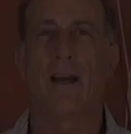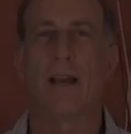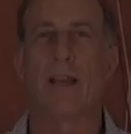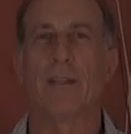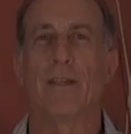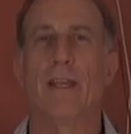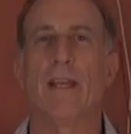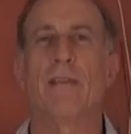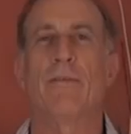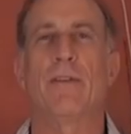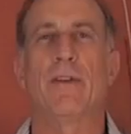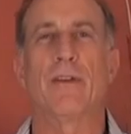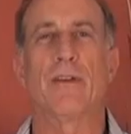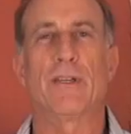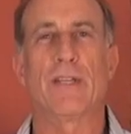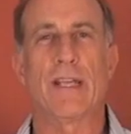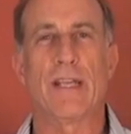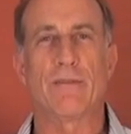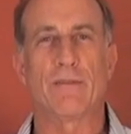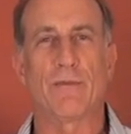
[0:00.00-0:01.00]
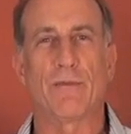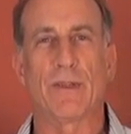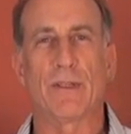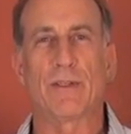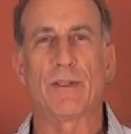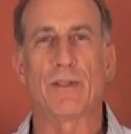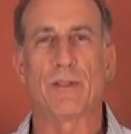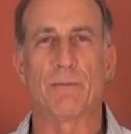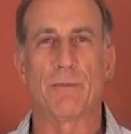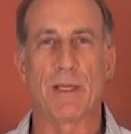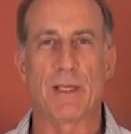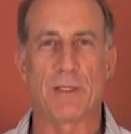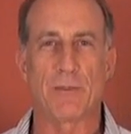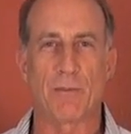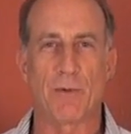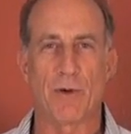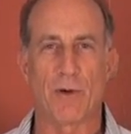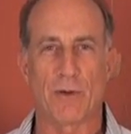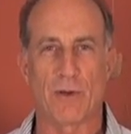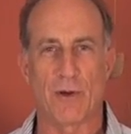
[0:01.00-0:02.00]
Hi, Dave here, Dave's Vintage
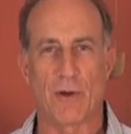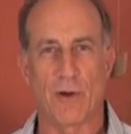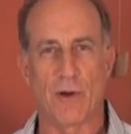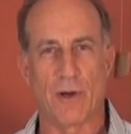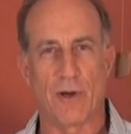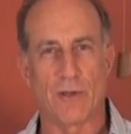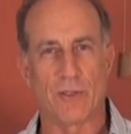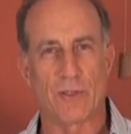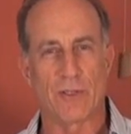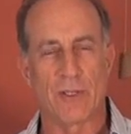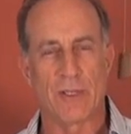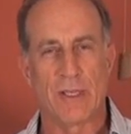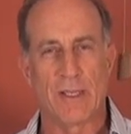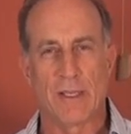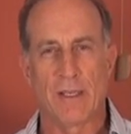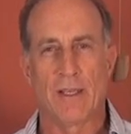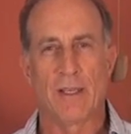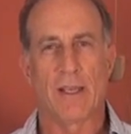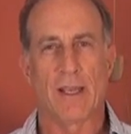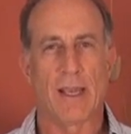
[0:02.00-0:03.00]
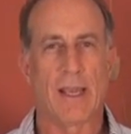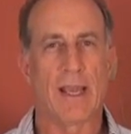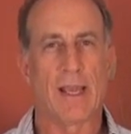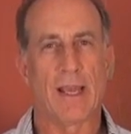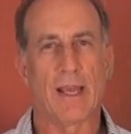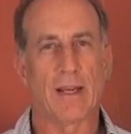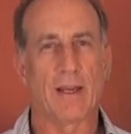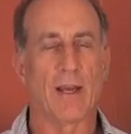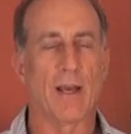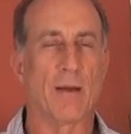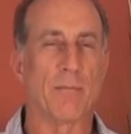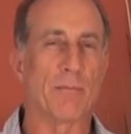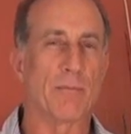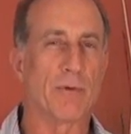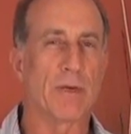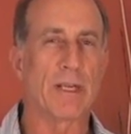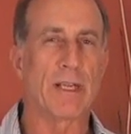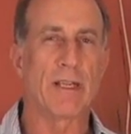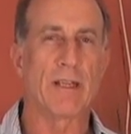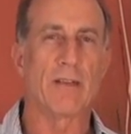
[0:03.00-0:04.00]
Baseball Cards, and I'm
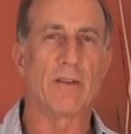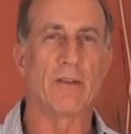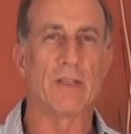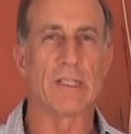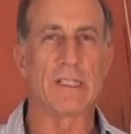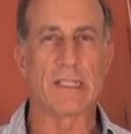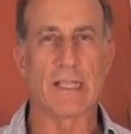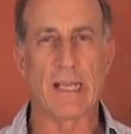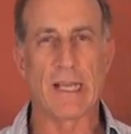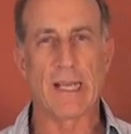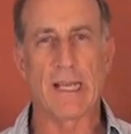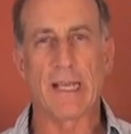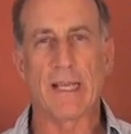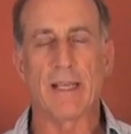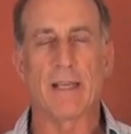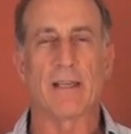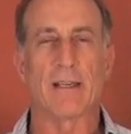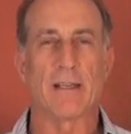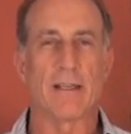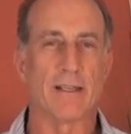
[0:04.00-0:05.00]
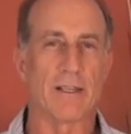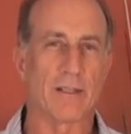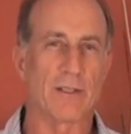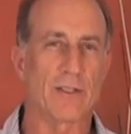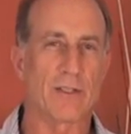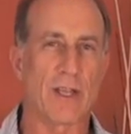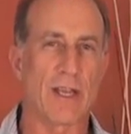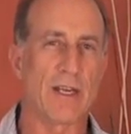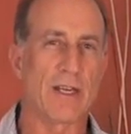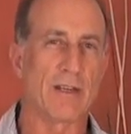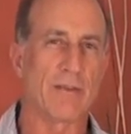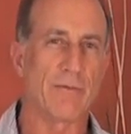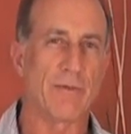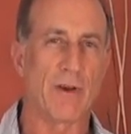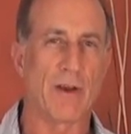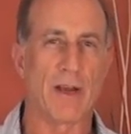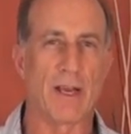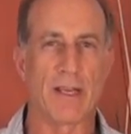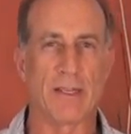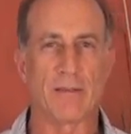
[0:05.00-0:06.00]
bringing you today an exciting
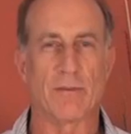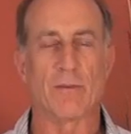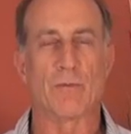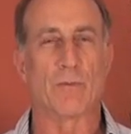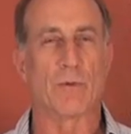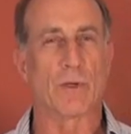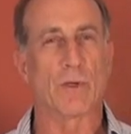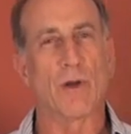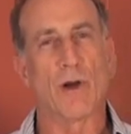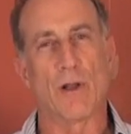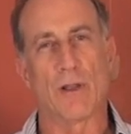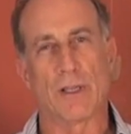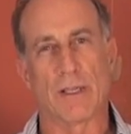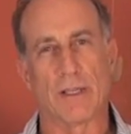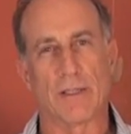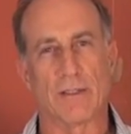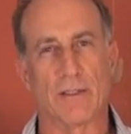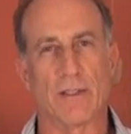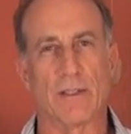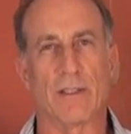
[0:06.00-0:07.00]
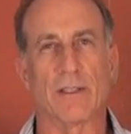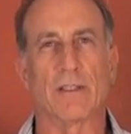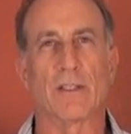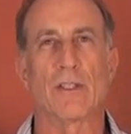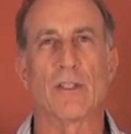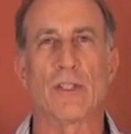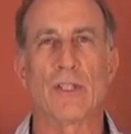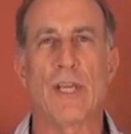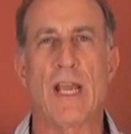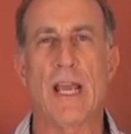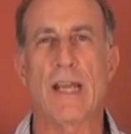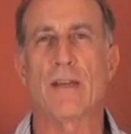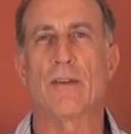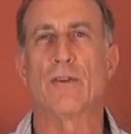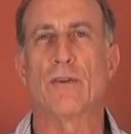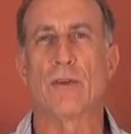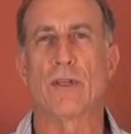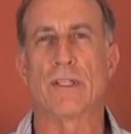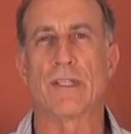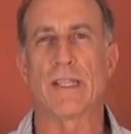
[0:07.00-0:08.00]
find. We're calling it the
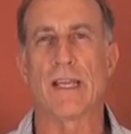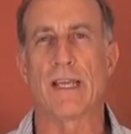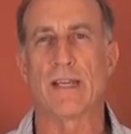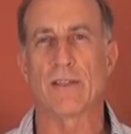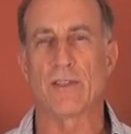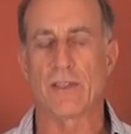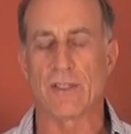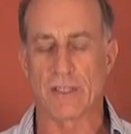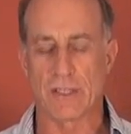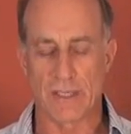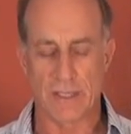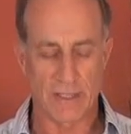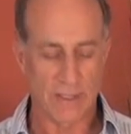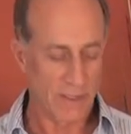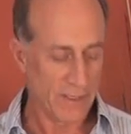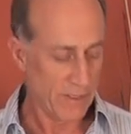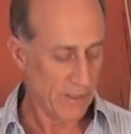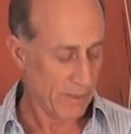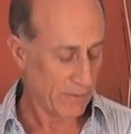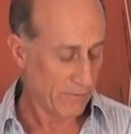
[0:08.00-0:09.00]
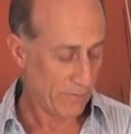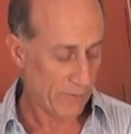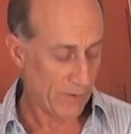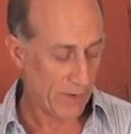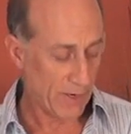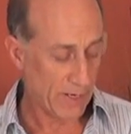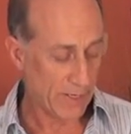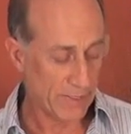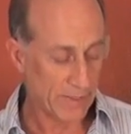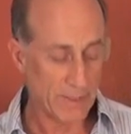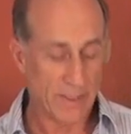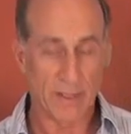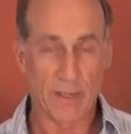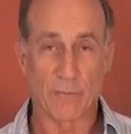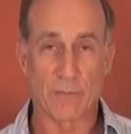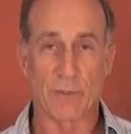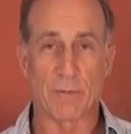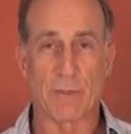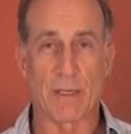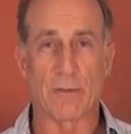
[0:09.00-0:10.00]
Chattanooga, Tennessee find, and it
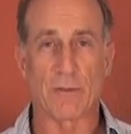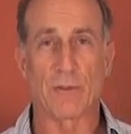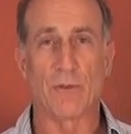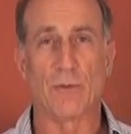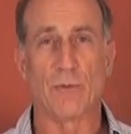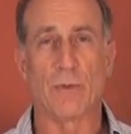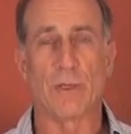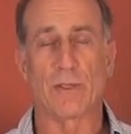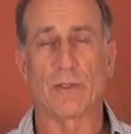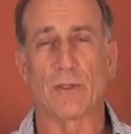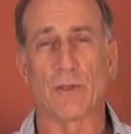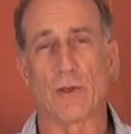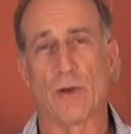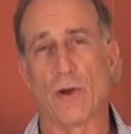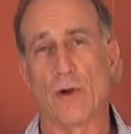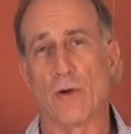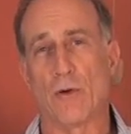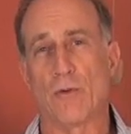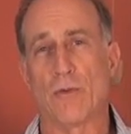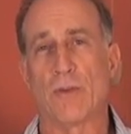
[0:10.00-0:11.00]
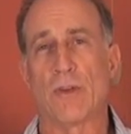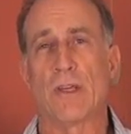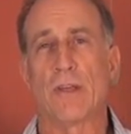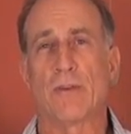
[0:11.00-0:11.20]
was about 2 weeks ago.